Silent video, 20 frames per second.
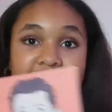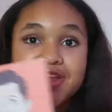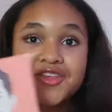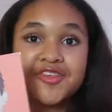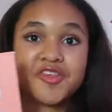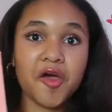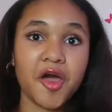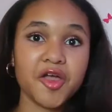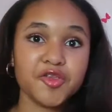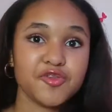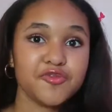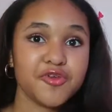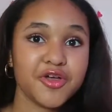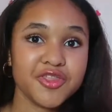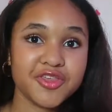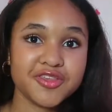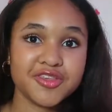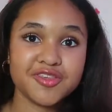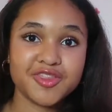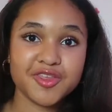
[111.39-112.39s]
So I just thought
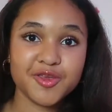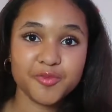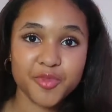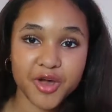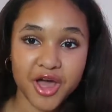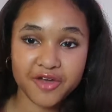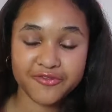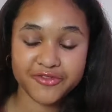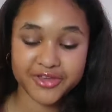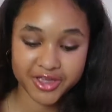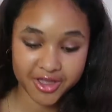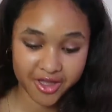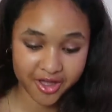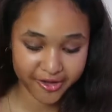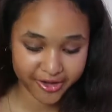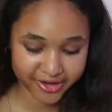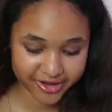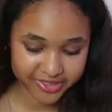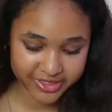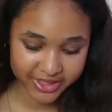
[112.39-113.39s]
this is the perfect
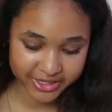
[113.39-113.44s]
card.